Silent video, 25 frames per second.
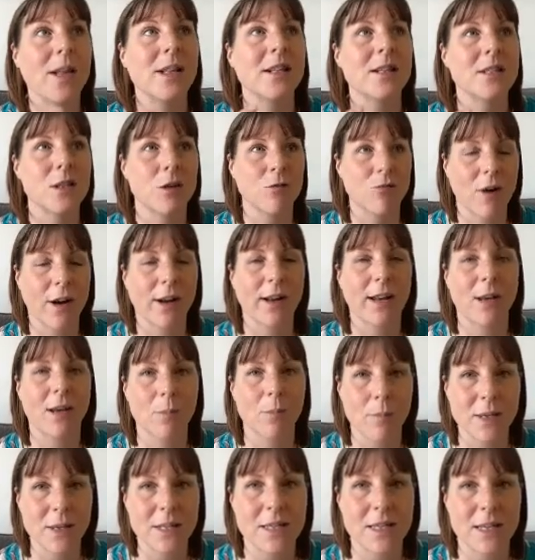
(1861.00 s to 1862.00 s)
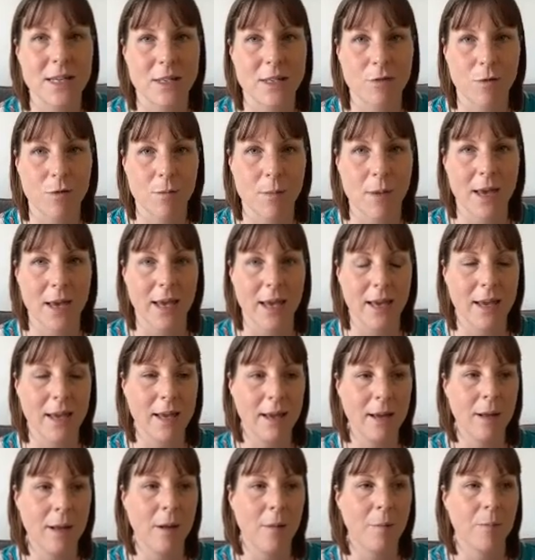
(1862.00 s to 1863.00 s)
into running a business for
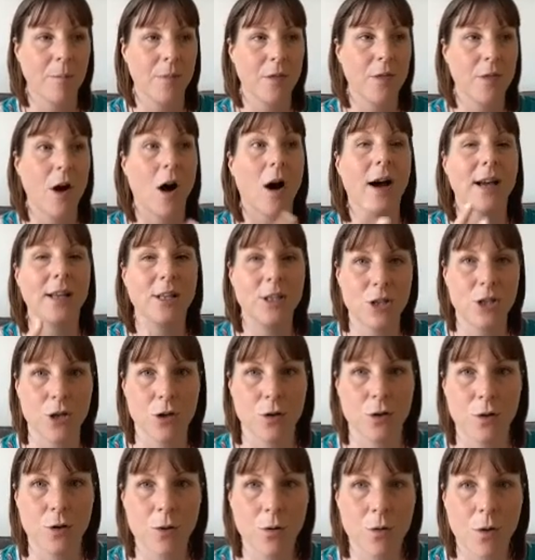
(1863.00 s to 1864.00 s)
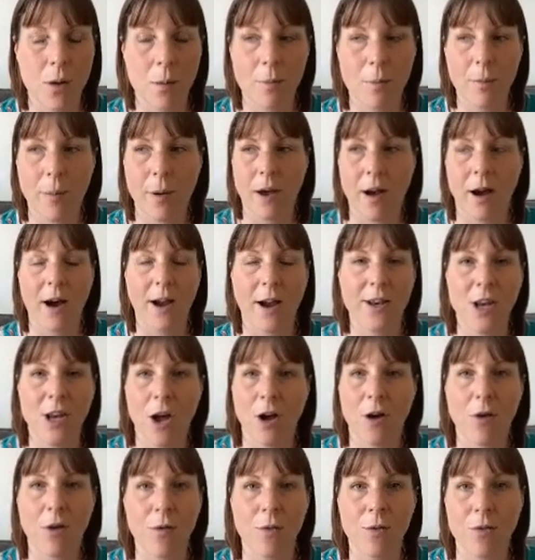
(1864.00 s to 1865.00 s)
me that I do, but I
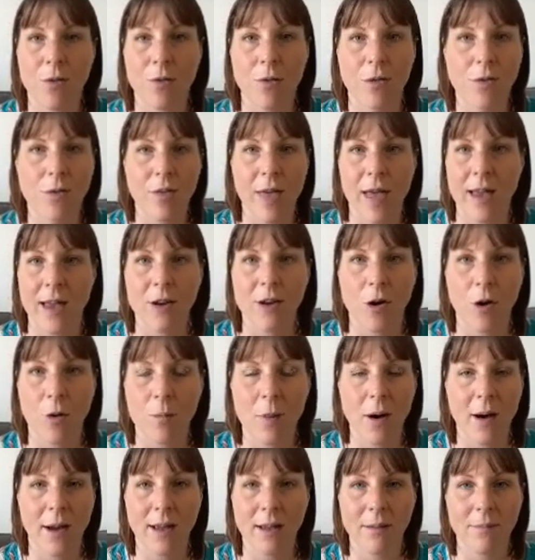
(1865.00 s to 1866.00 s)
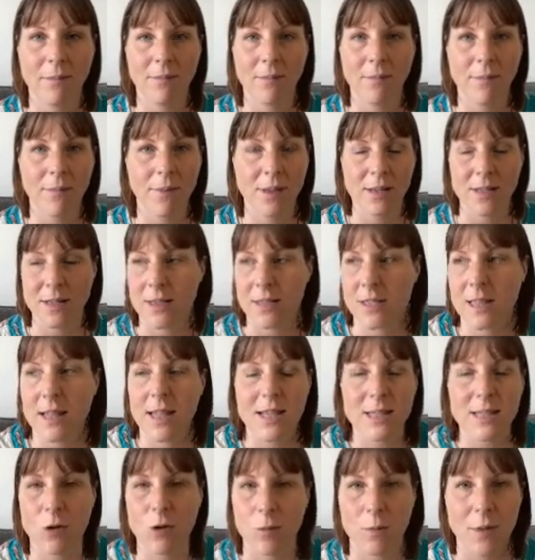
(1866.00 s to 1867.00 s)
know they're not
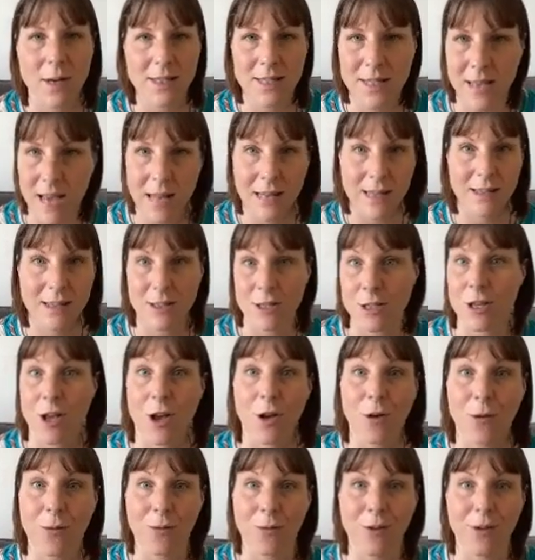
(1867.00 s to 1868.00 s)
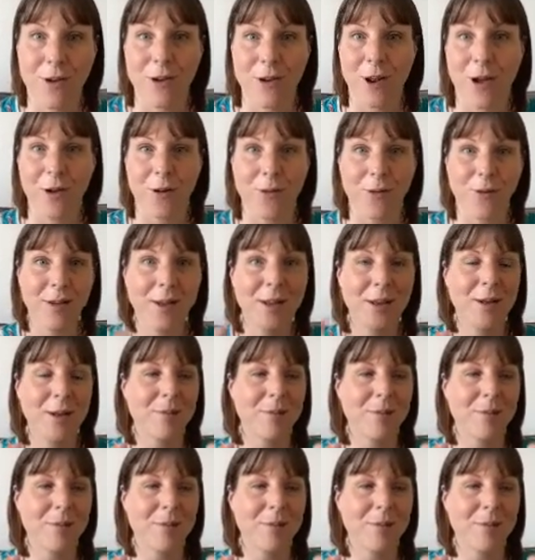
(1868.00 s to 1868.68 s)
that's not my talent zone, you know.